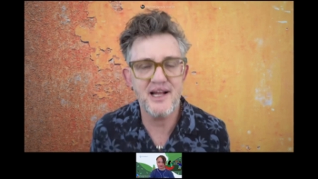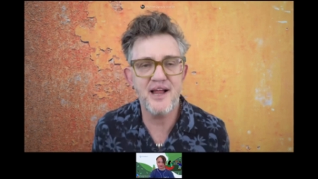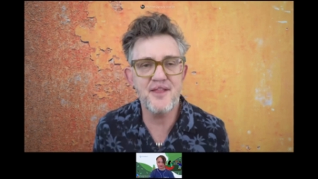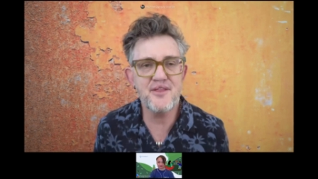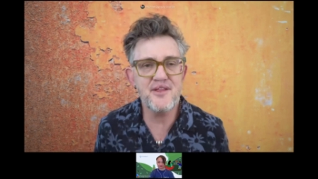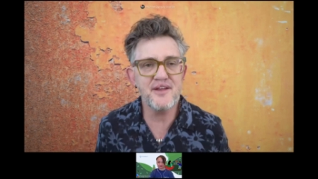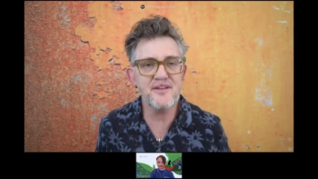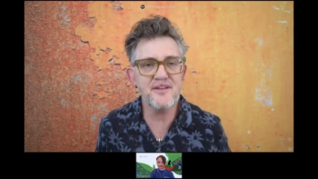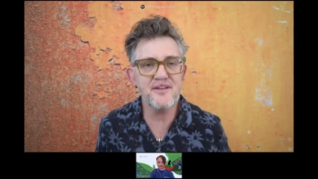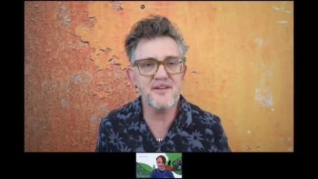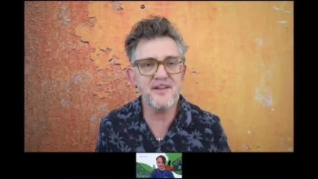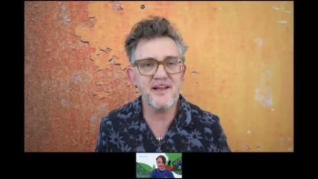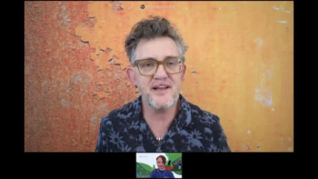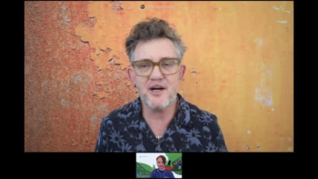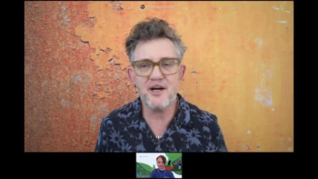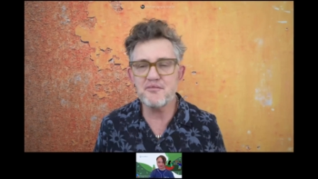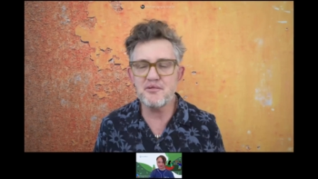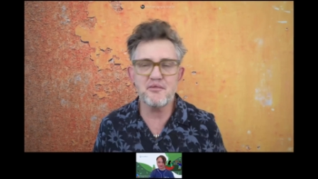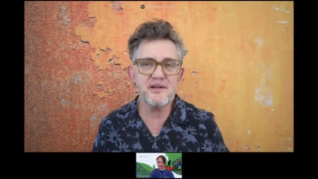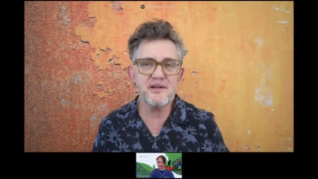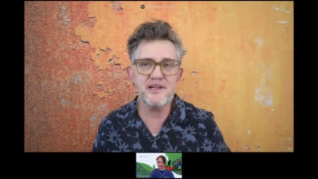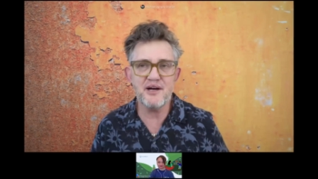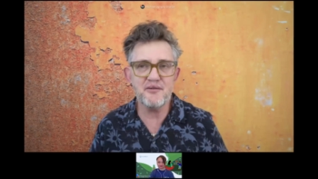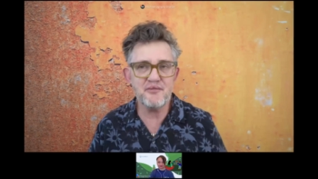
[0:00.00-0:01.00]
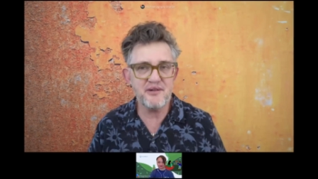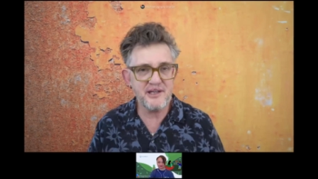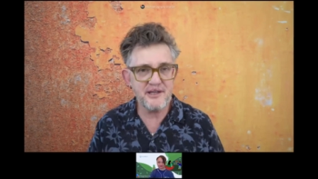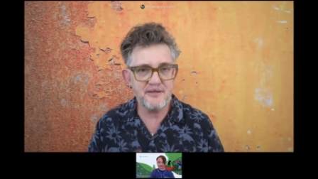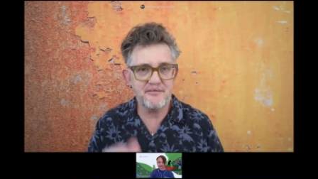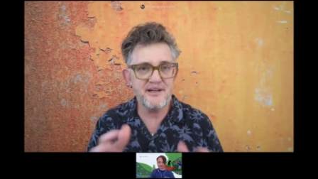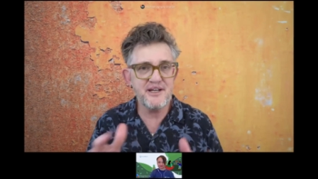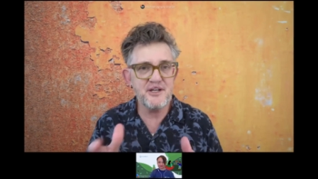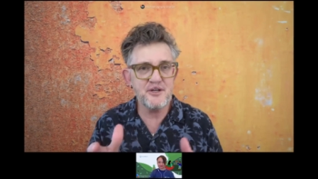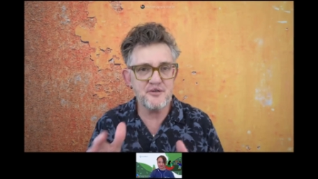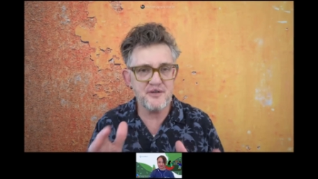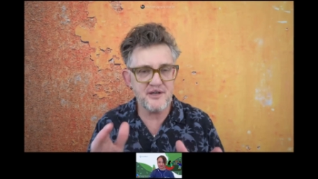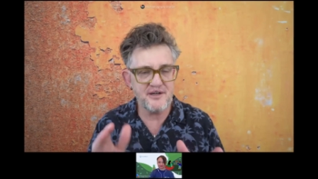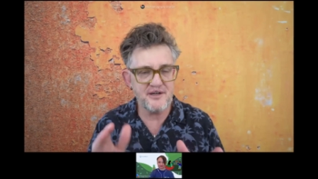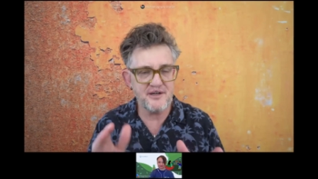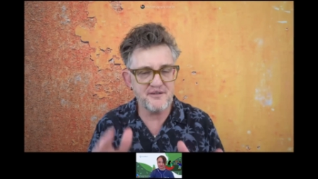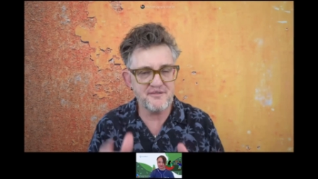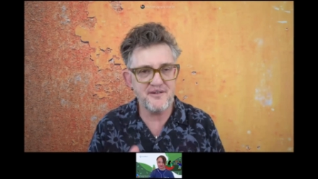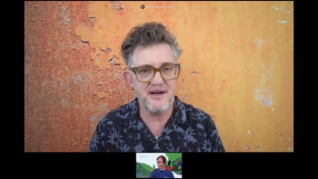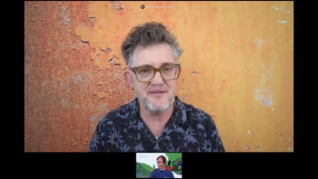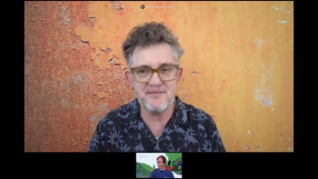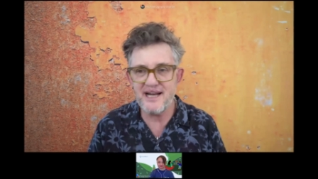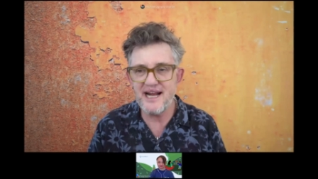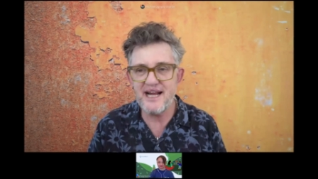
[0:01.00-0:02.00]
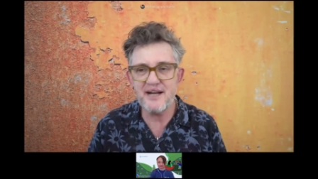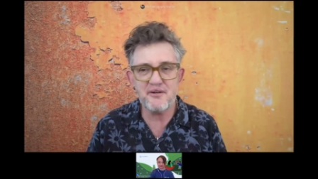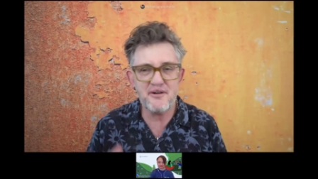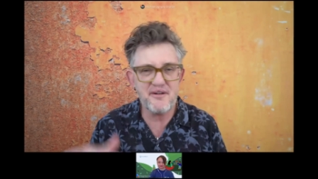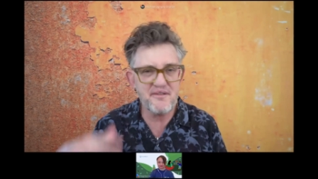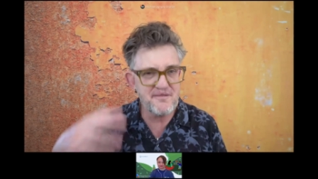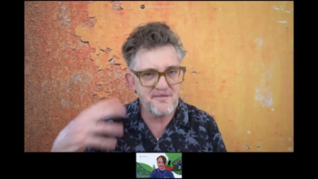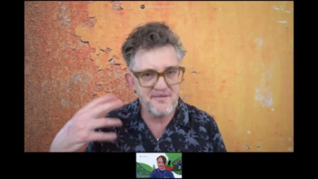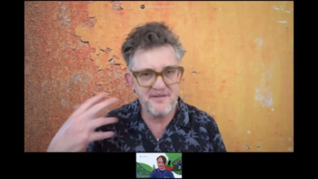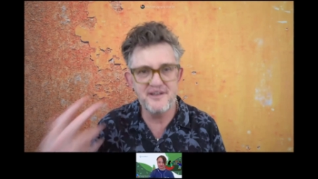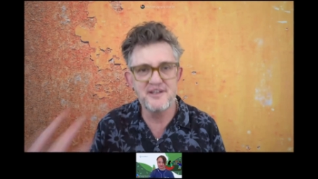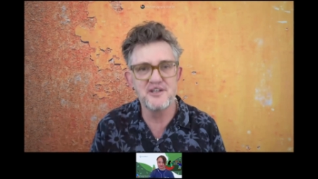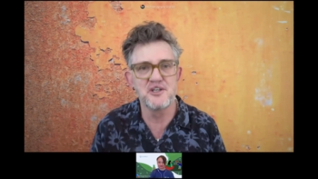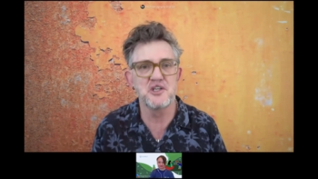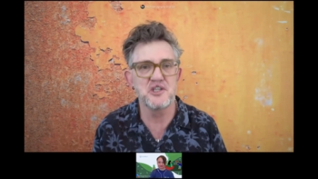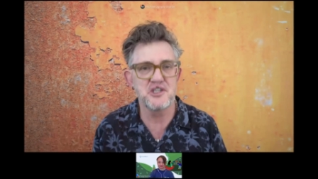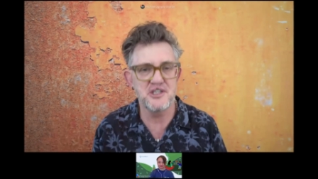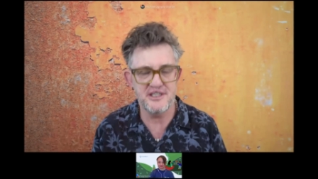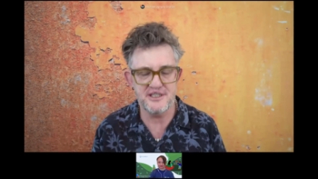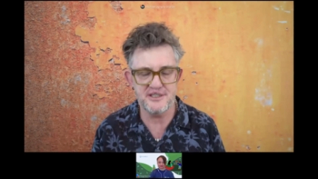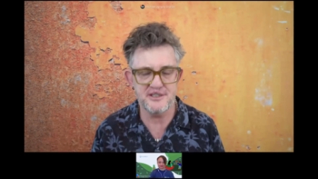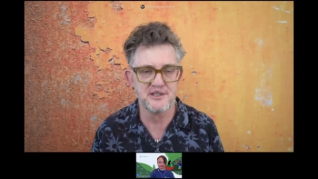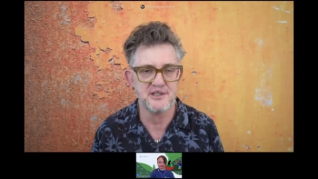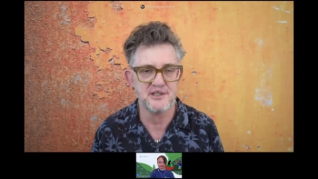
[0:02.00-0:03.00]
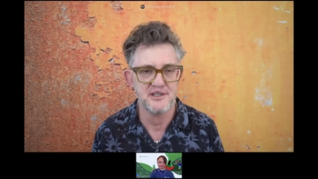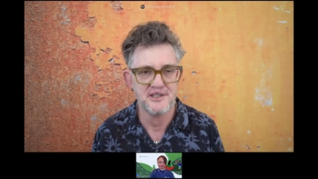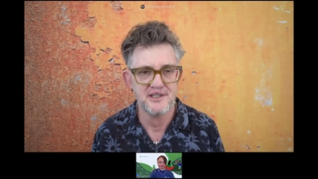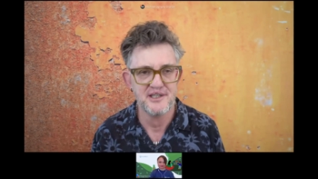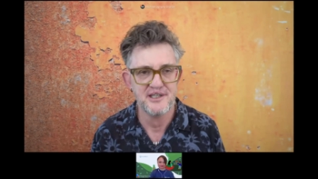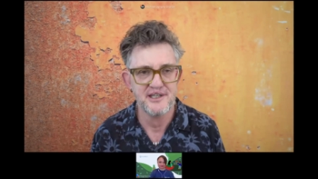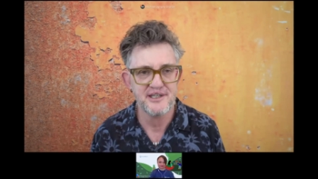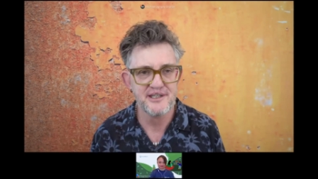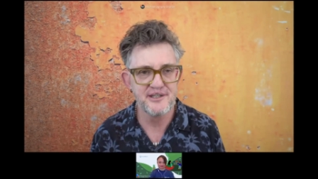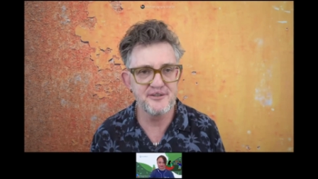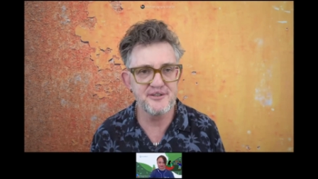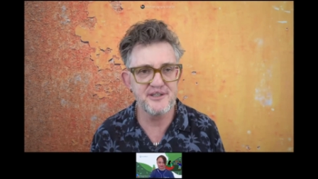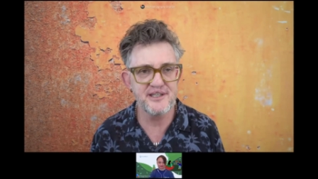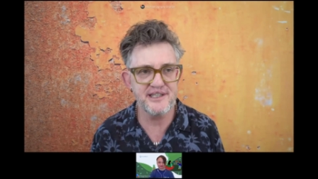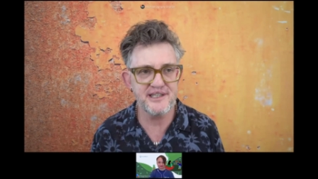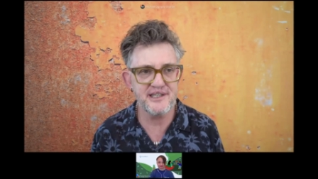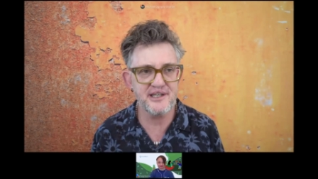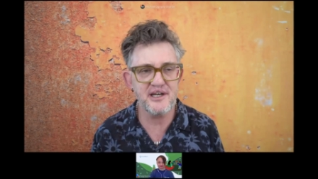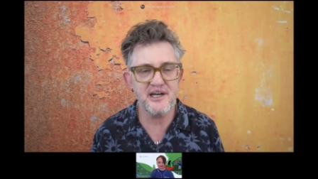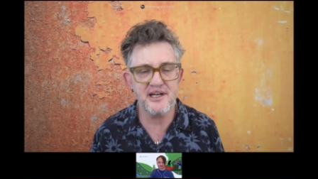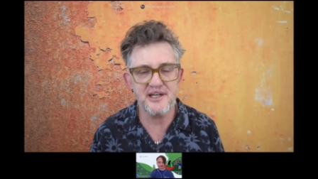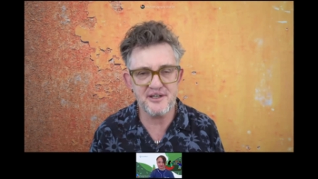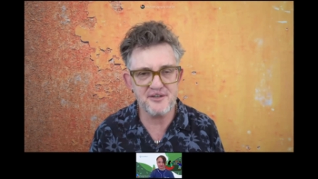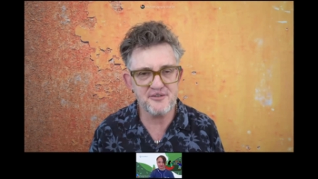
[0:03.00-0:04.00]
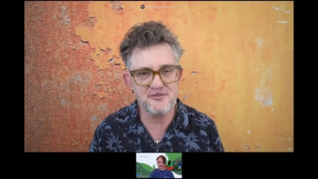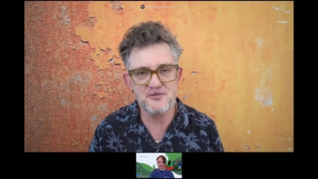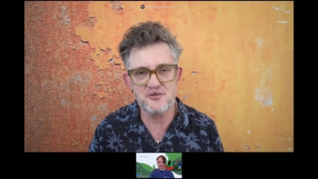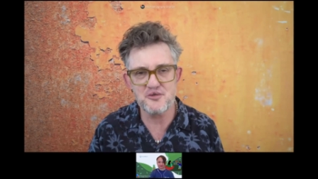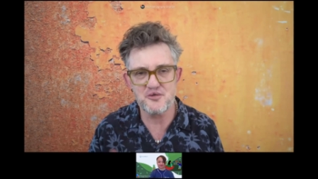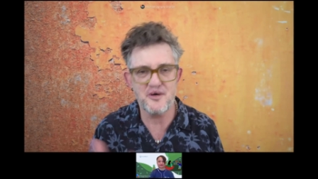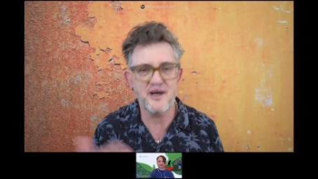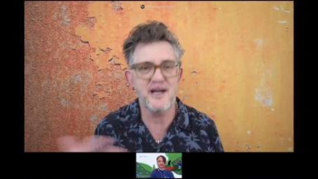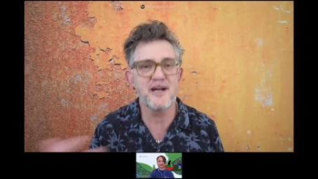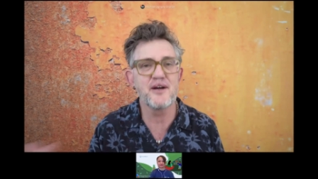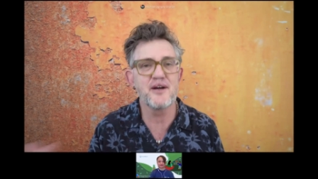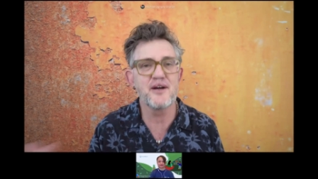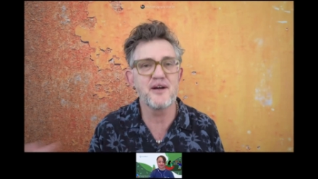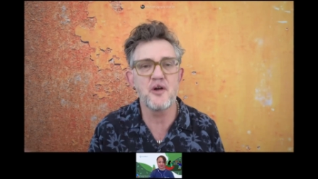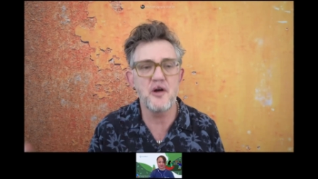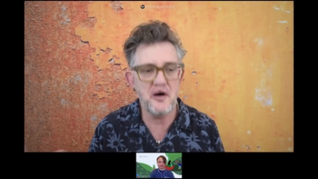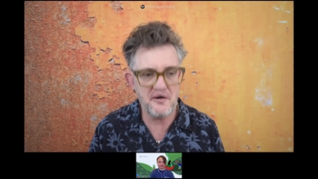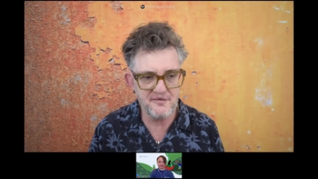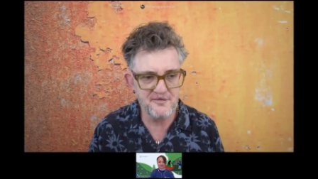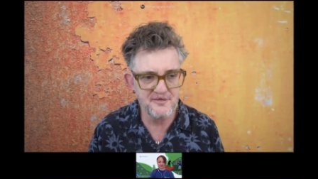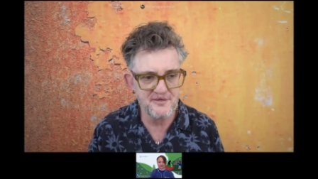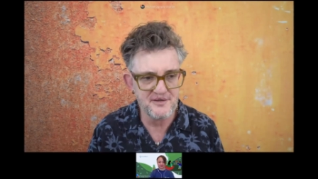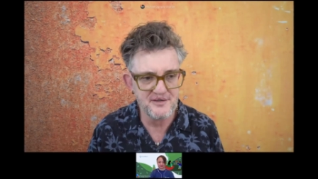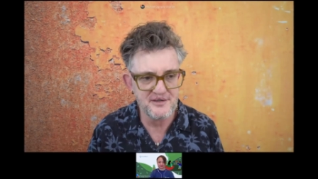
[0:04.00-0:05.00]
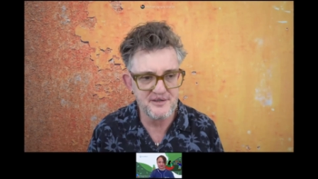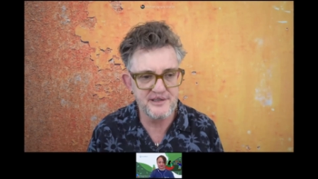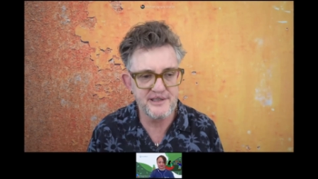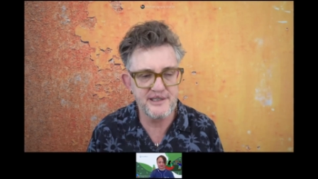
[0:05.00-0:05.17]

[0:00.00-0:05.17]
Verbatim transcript: And then they go, but once once I'm into it, I'm fine. But how do I finish it so it doesn't kind of trail off?